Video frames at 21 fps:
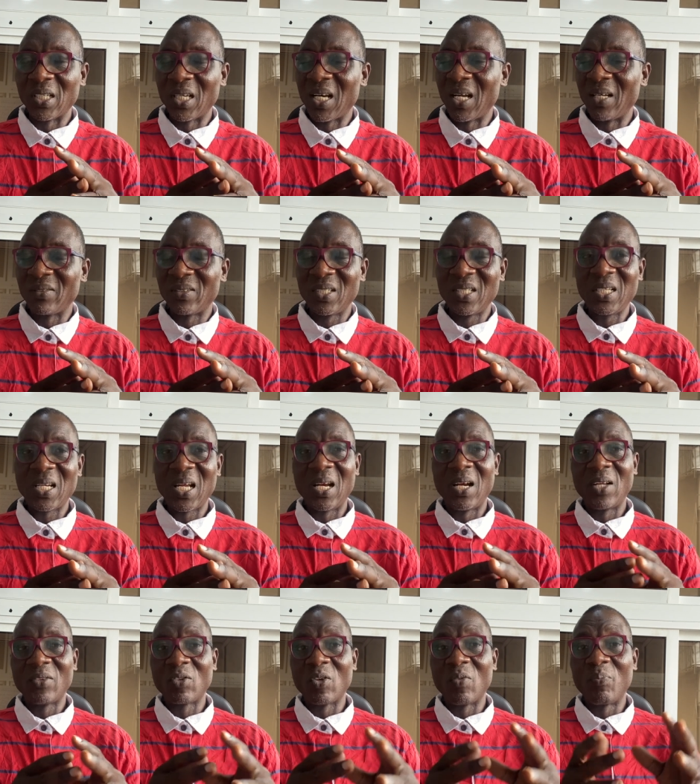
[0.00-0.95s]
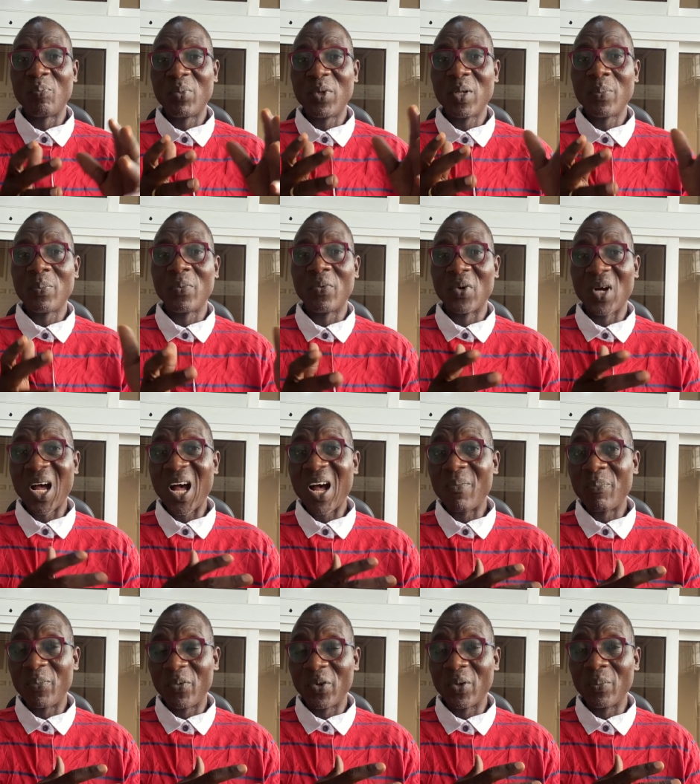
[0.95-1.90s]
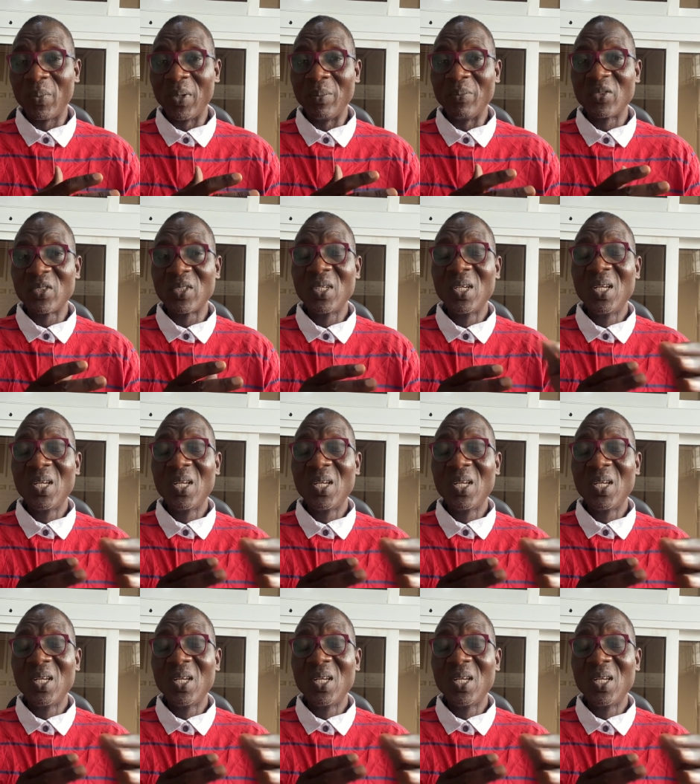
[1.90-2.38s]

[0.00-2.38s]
And I've seen that a lot of people have problems